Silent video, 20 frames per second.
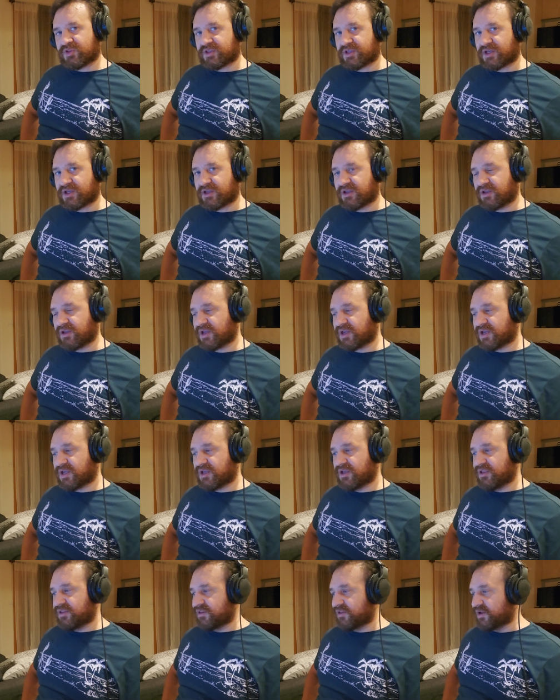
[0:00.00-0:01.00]
day,
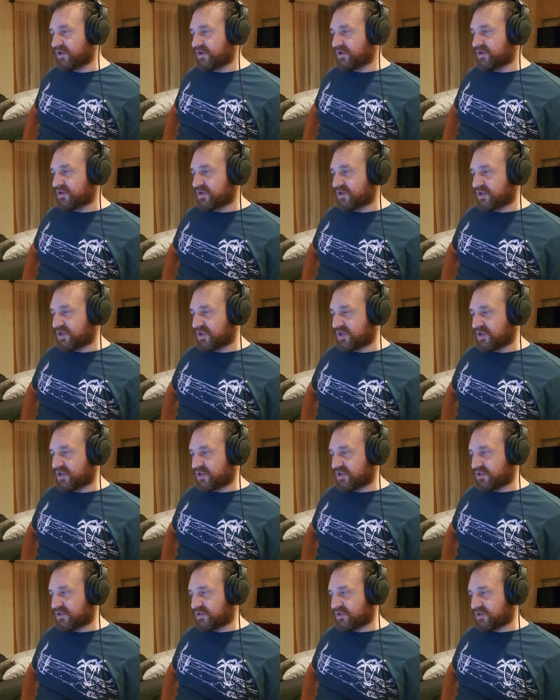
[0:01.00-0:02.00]
and
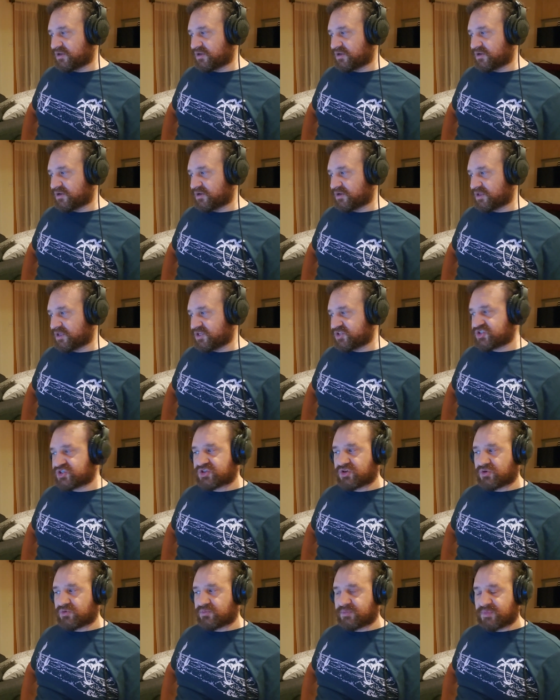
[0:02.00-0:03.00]
he
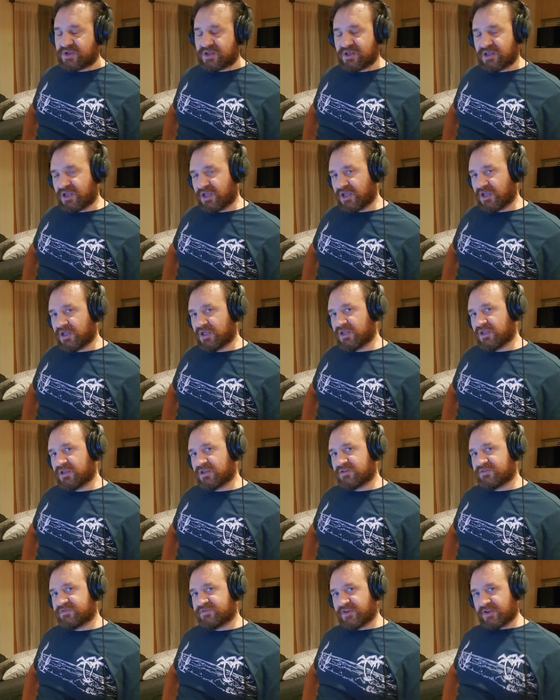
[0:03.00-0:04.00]
showed me a
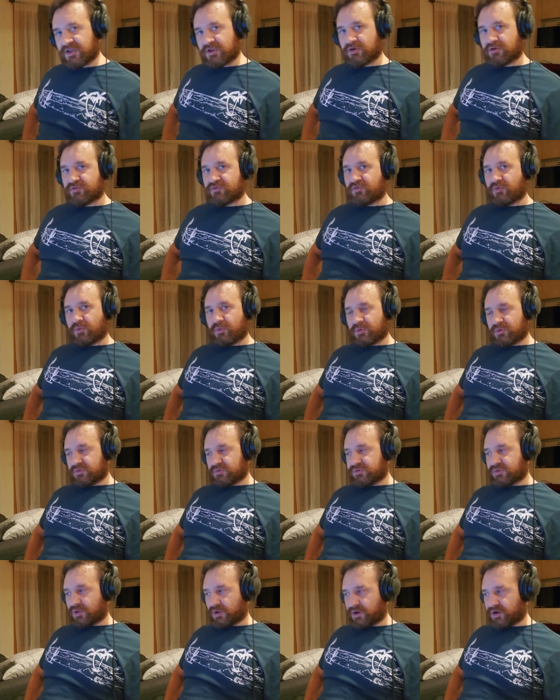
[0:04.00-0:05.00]
figure four
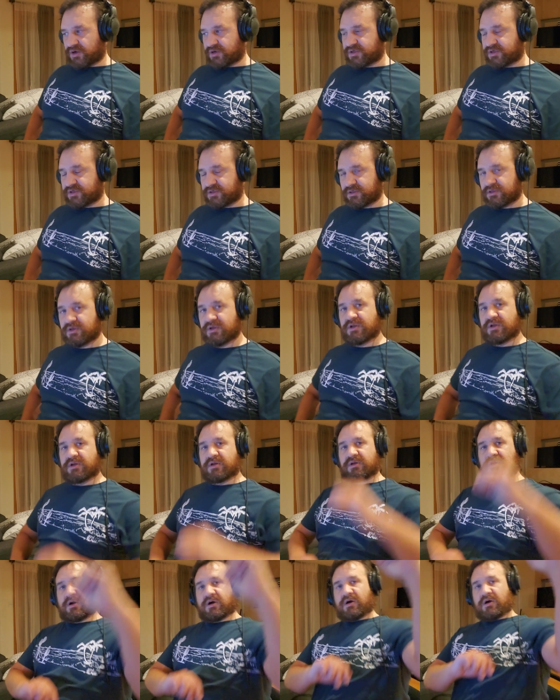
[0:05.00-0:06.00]
lock.
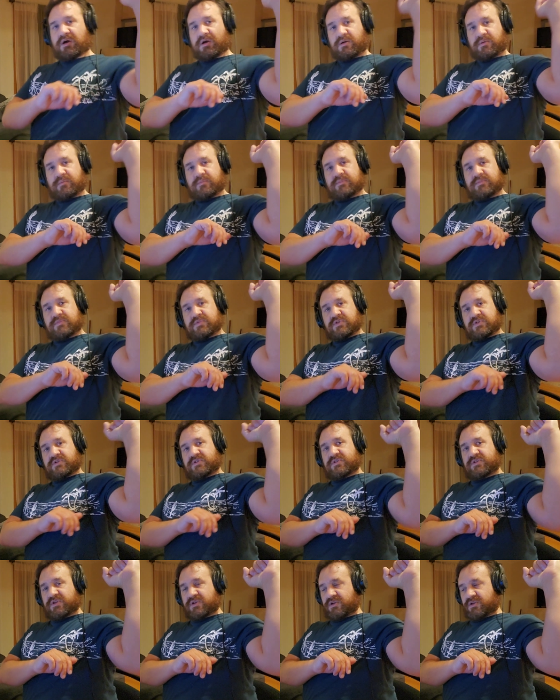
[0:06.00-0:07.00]

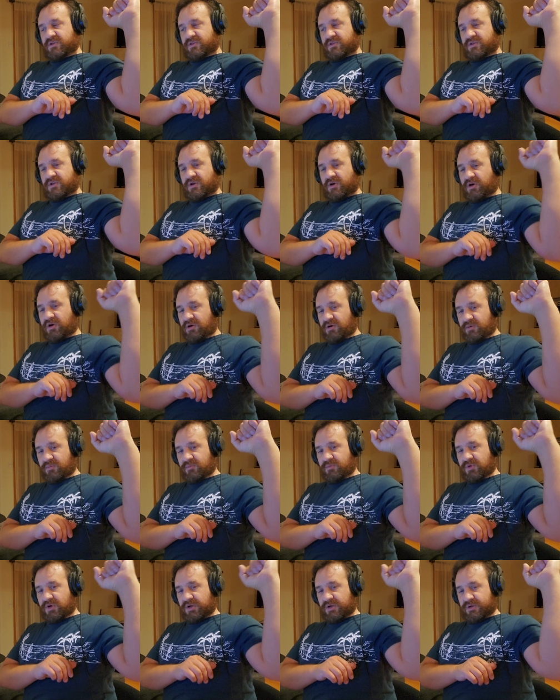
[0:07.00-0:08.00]
The
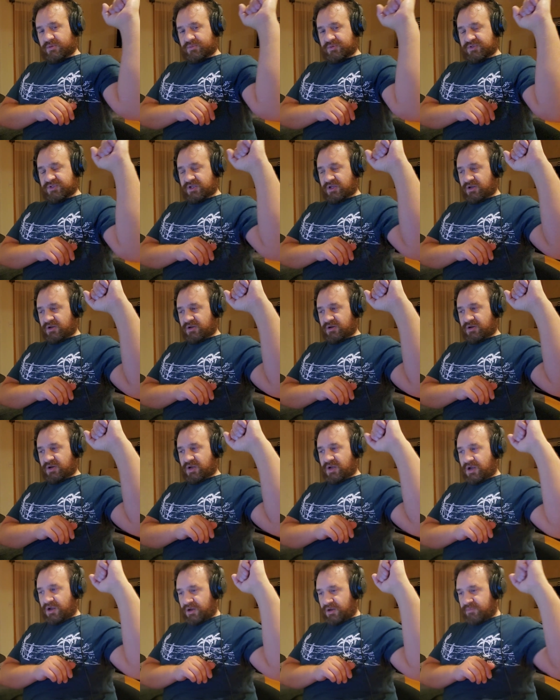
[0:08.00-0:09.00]
arm was
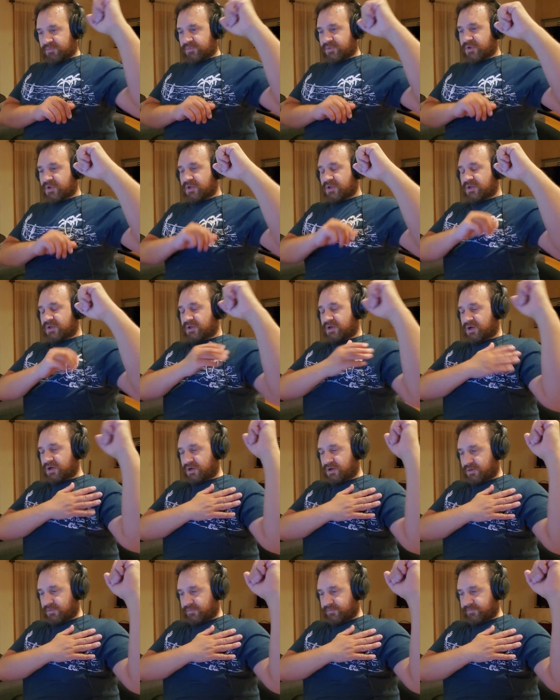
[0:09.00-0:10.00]
up,
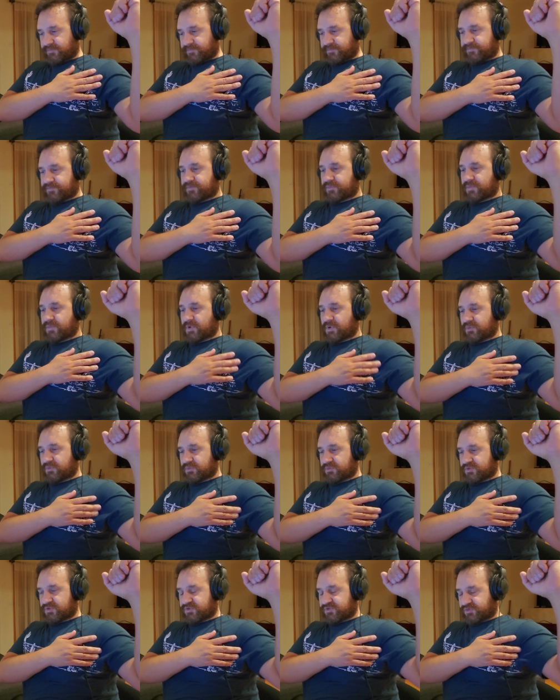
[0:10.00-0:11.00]
it
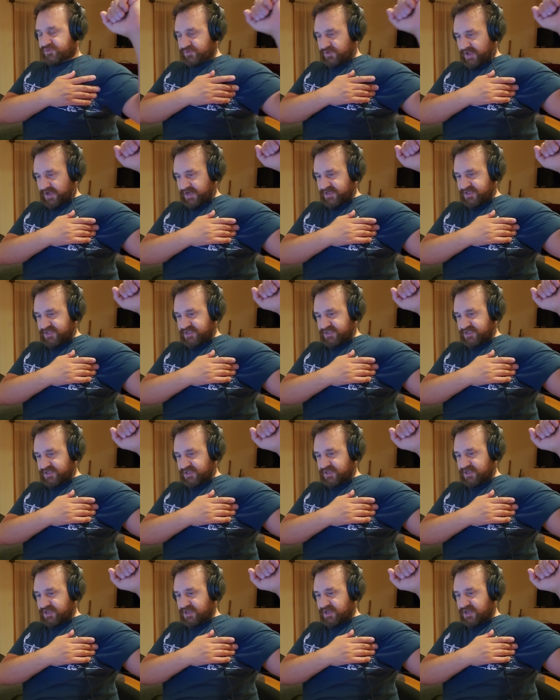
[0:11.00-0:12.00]
was flexed
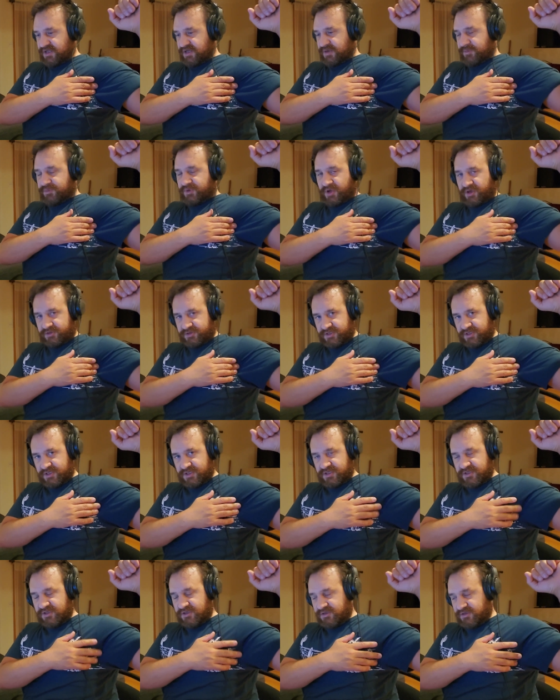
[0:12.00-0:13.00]
and
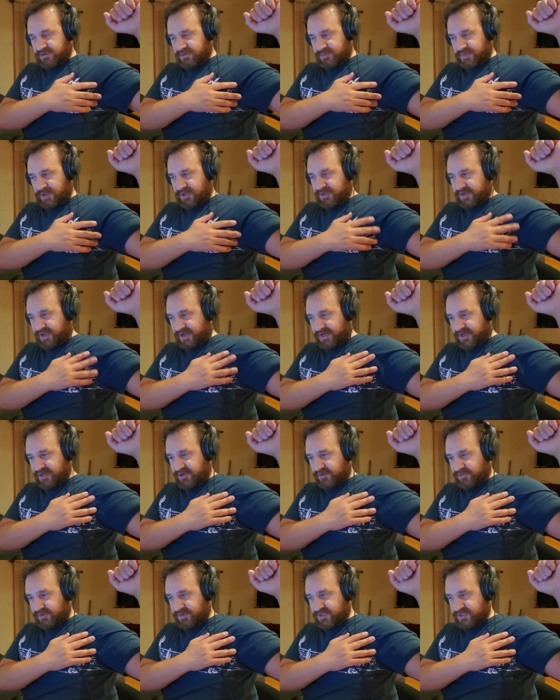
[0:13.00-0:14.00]
abducted about 90
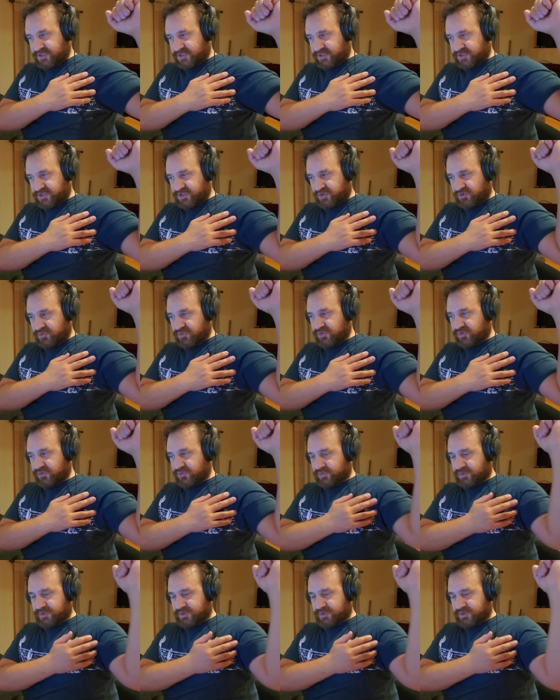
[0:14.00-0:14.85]
degrees of the shoulder